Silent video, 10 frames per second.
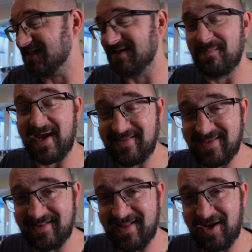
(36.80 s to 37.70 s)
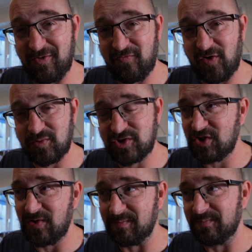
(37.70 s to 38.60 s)
It's the main thing that I look forward
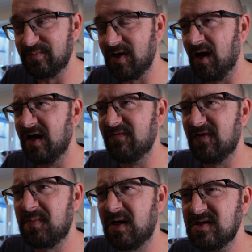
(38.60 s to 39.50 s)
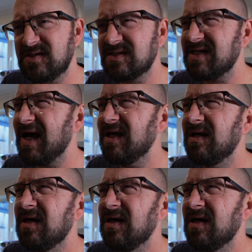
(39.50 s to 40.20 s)
to. I'm kind of embarrassed to say.